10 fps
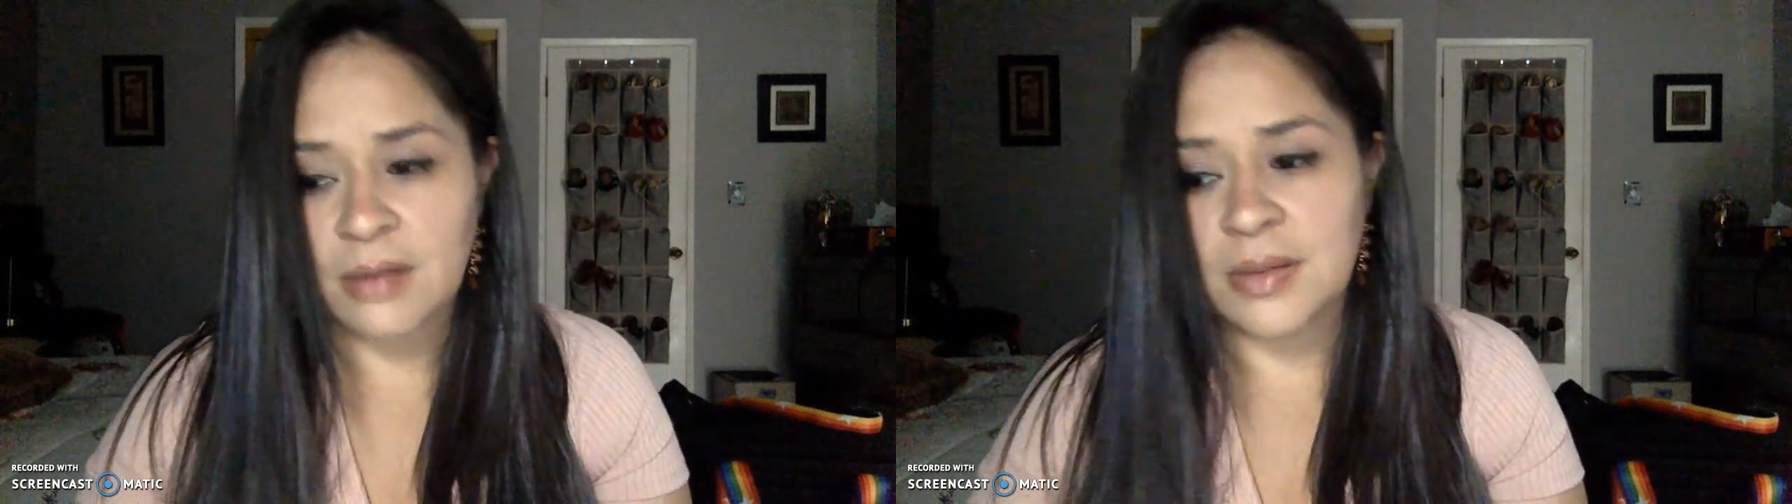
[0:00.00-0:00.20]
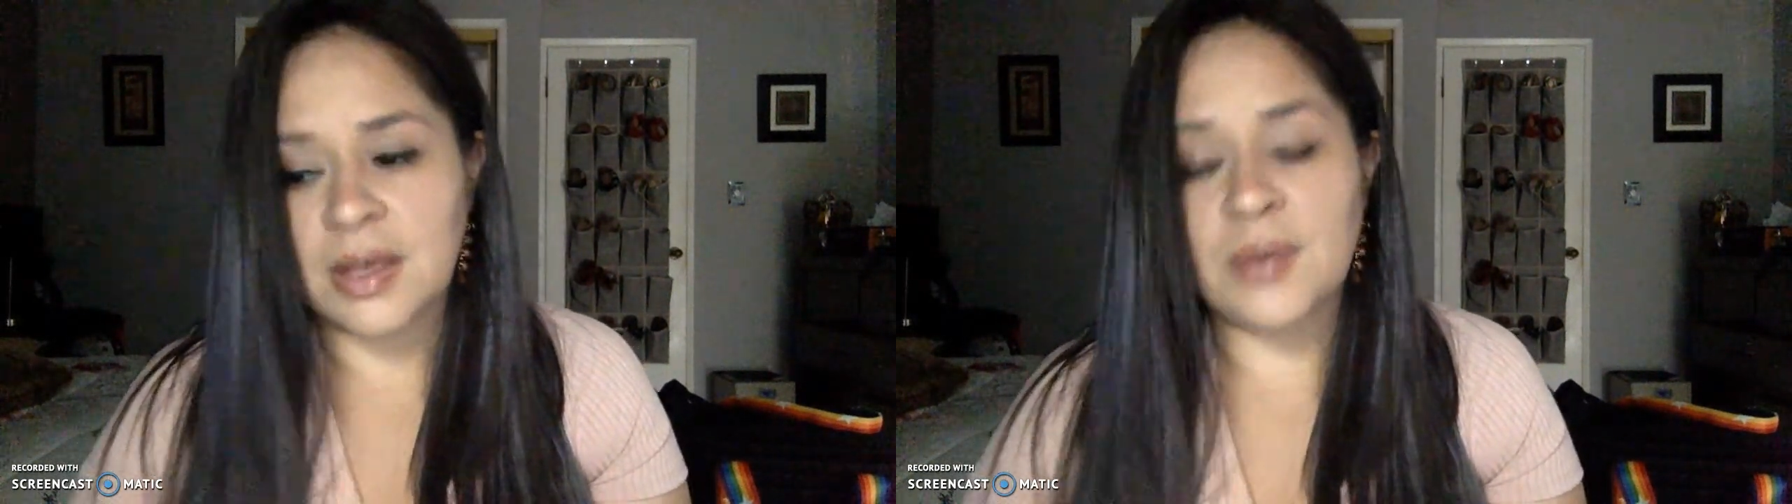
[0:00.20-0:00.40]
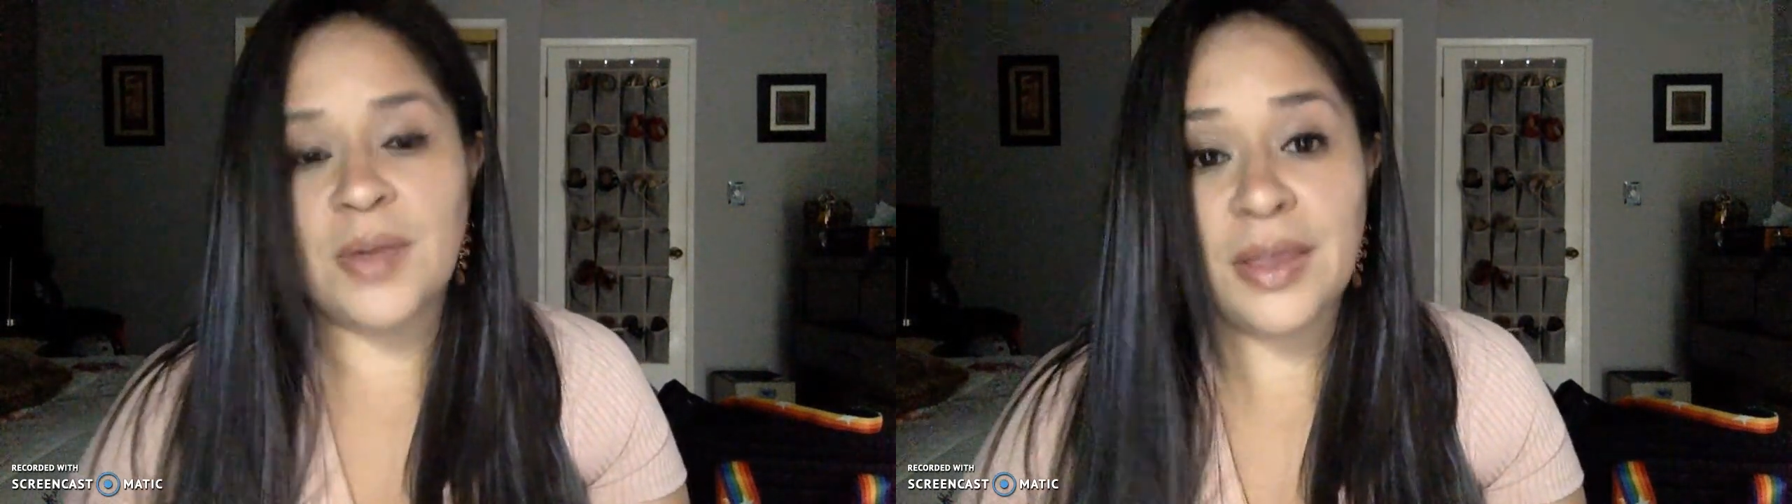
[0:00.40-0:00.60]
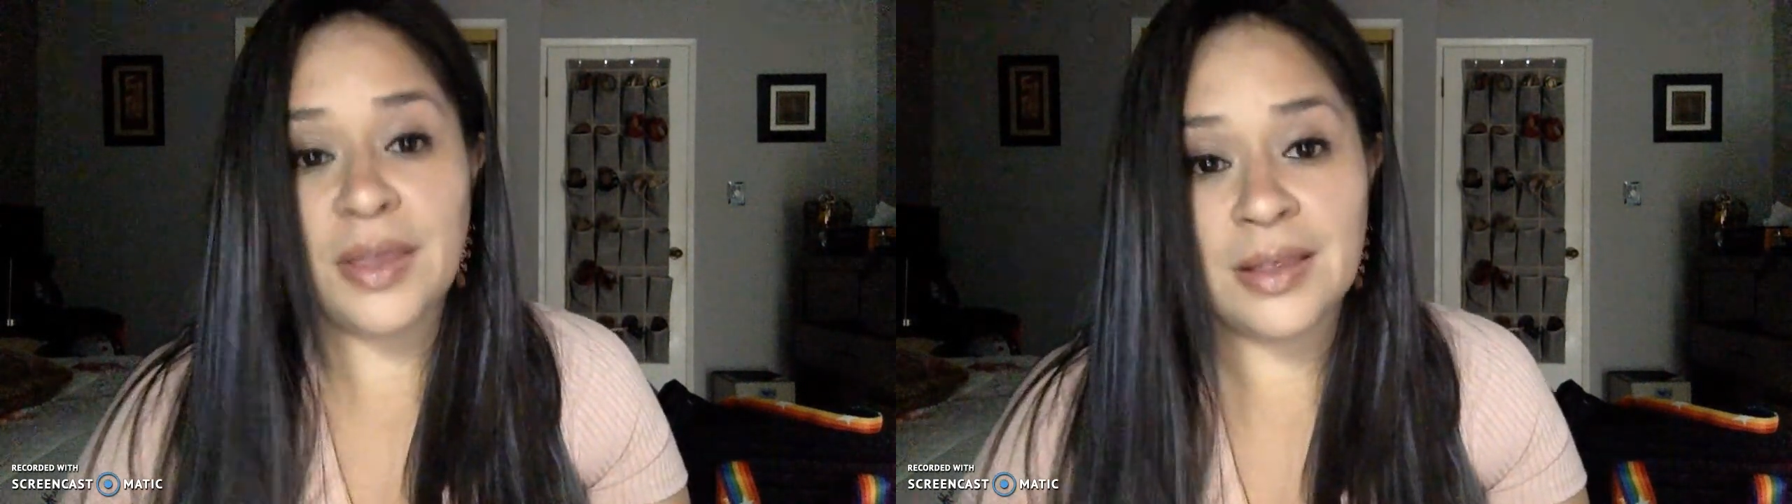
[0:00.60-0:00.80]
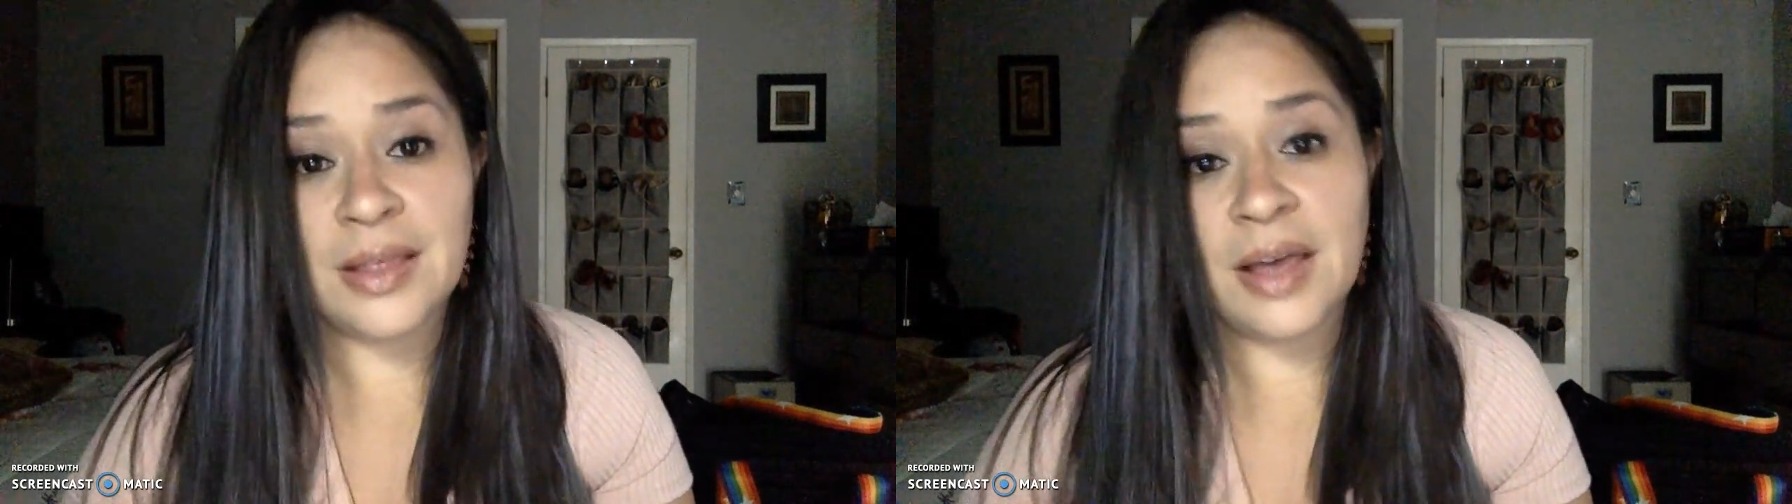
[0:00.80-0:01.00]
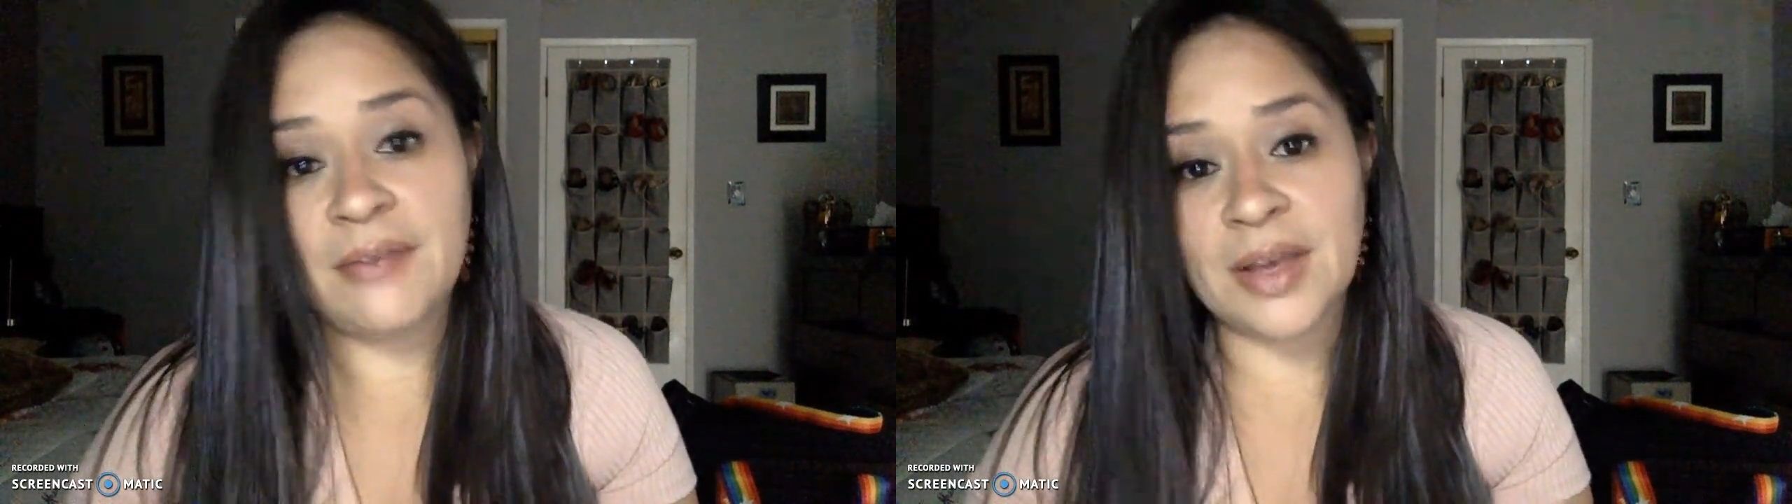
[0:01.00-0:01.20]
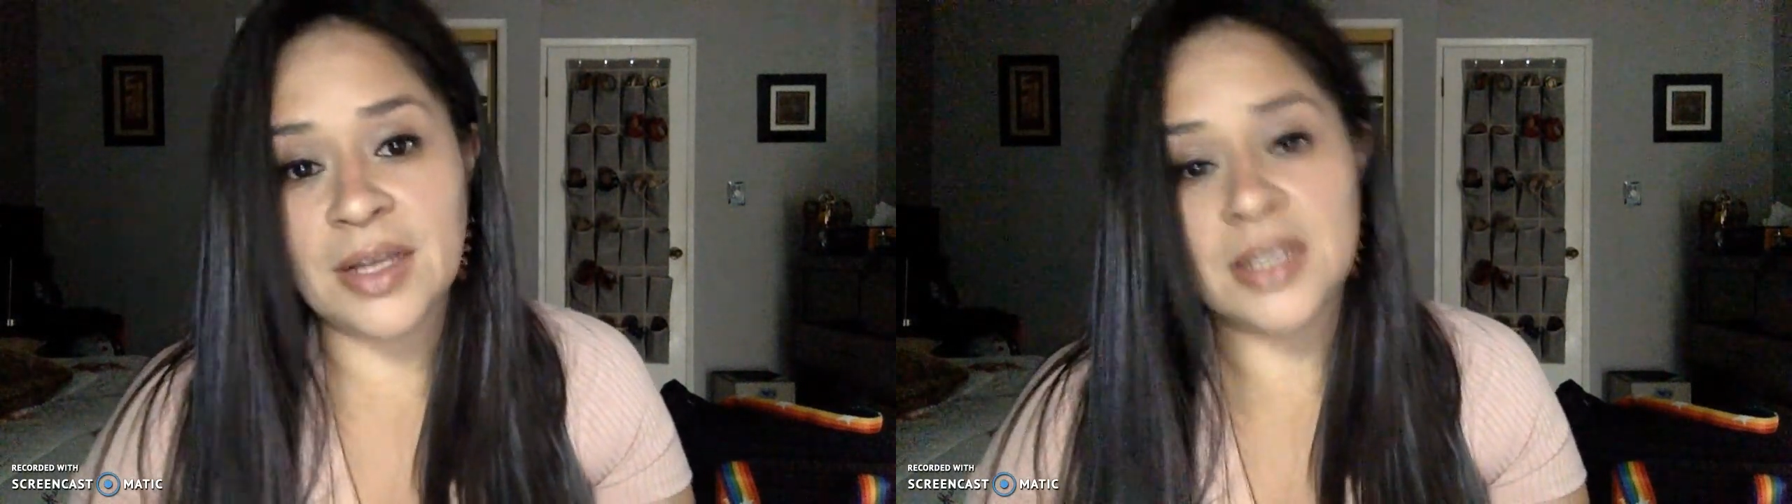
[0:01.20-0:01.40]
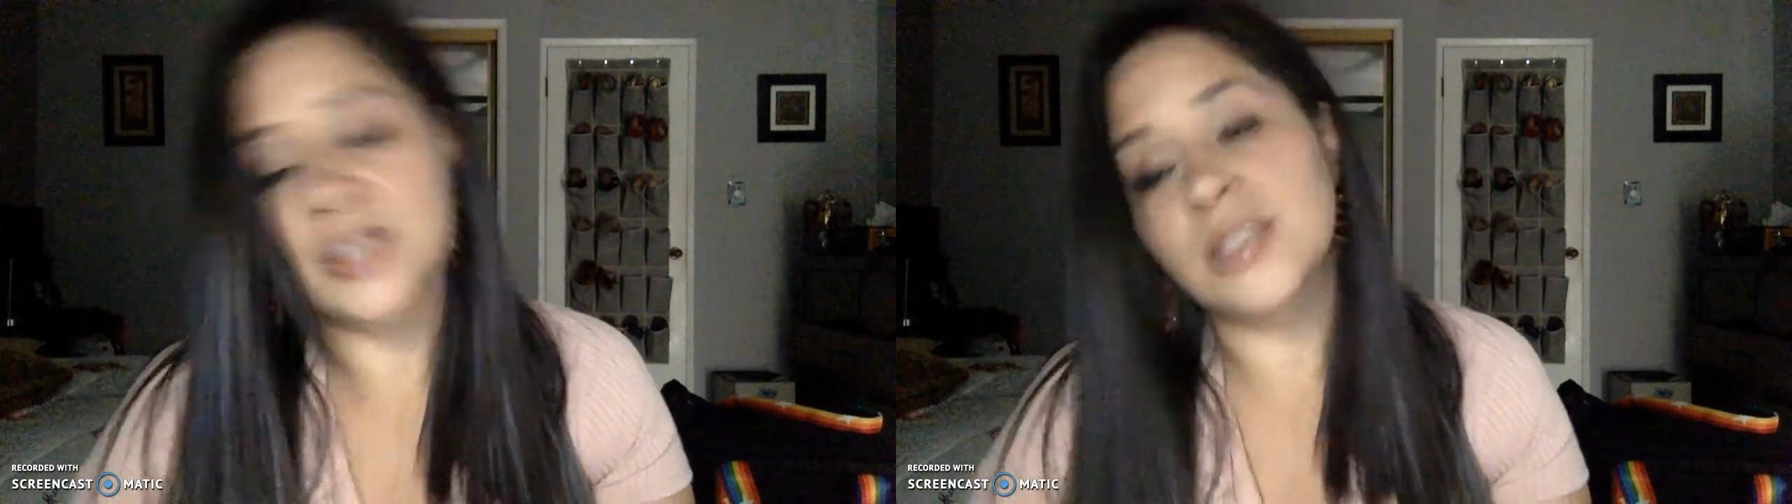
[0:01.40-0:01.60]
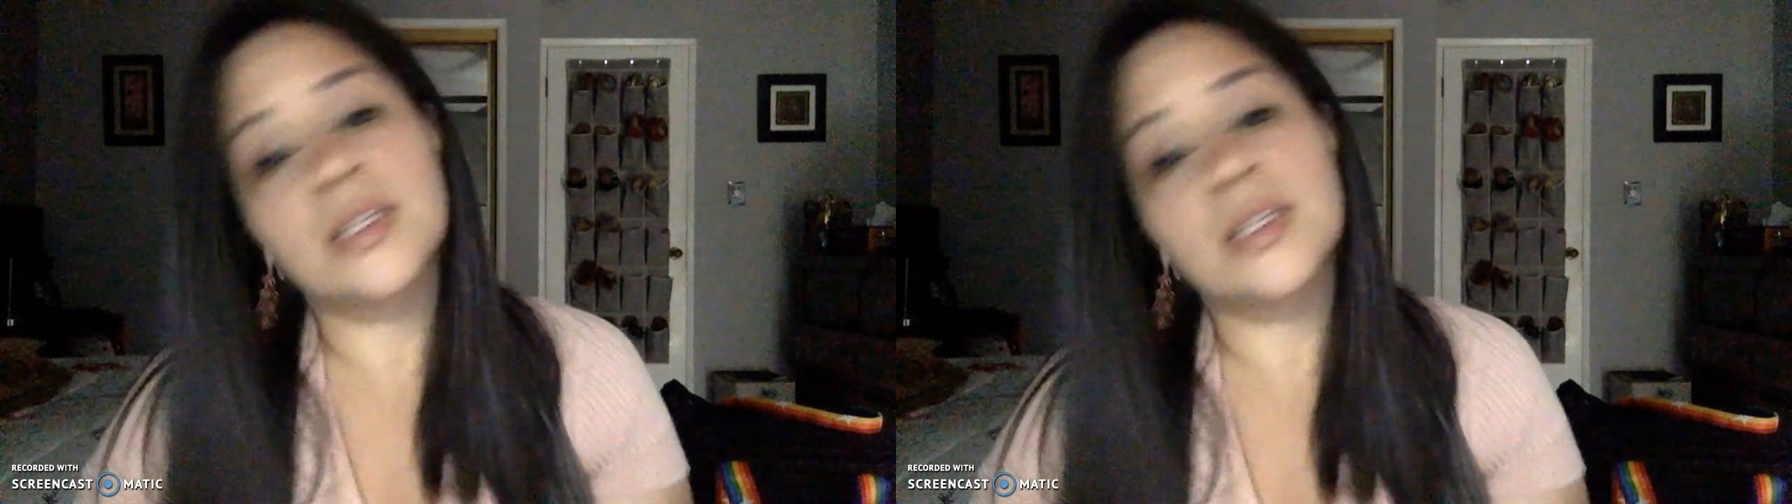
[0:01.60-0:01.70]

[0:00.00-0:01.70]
and that way you can laugh at you.